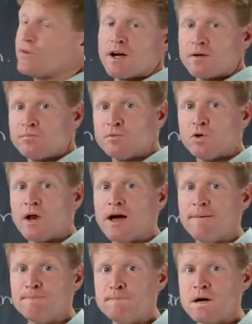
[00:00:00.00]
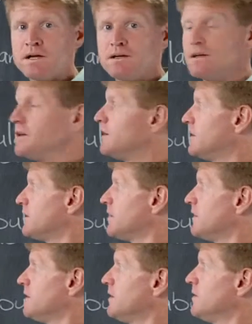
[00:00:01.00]
fabulam.
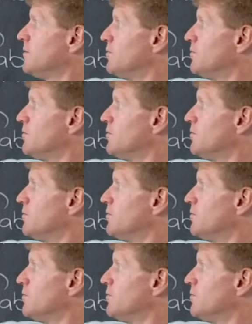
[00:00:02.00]
Okay,